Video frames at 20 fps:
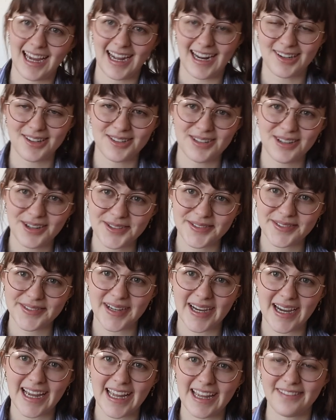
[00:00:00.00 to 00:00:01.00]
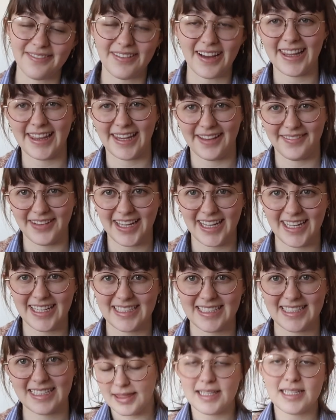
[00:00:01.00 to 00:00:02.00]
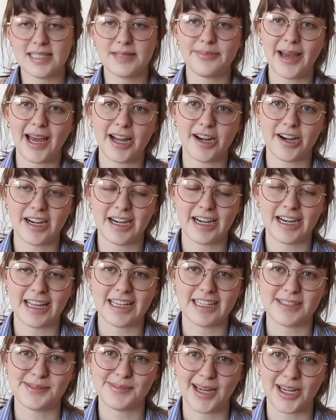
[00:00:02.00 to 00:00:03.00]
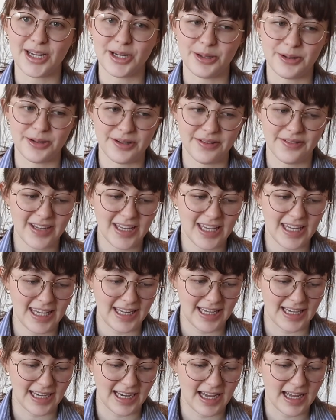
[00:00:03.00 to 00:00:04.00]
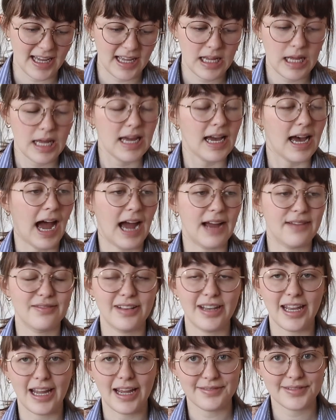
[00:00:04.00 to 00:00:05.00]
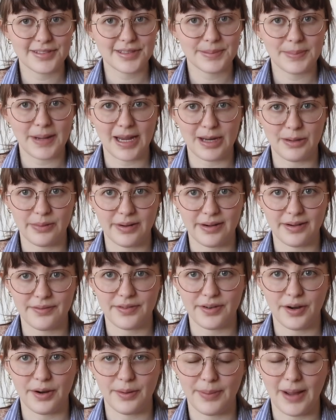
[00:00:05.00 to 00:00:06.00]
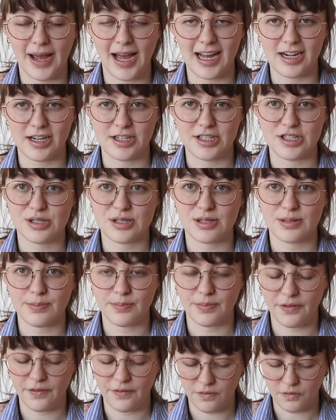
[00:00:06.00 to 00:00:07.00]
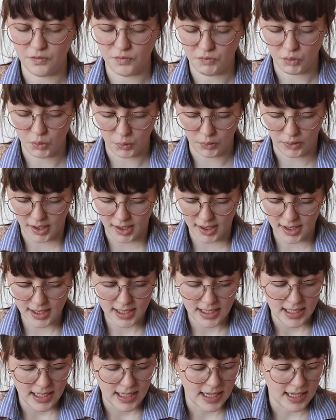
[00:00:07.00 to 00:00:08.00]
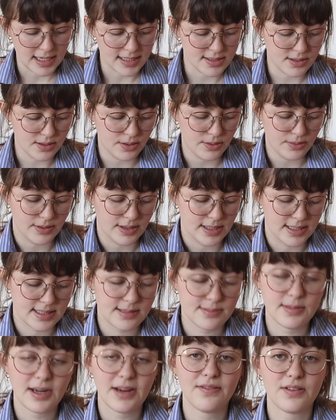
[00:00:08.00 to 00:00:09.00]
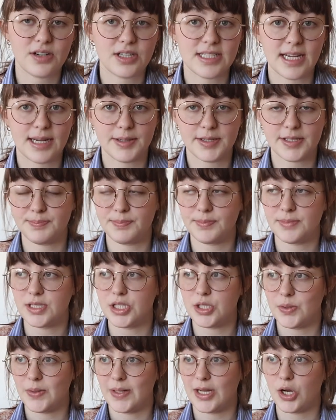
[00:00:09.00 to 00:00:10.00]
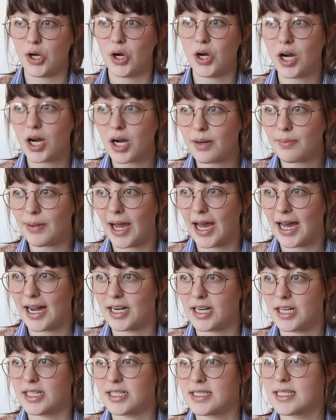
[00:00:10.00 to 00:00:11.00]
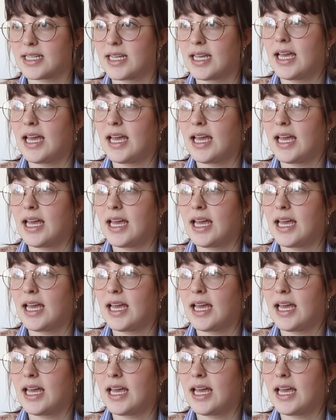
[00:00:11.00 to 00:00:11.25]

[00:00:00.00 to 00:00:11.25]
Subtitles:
I don't know if I love it. This pattern is by Kika. I've never made one of her patterns before, so this is my first time doing her patterns.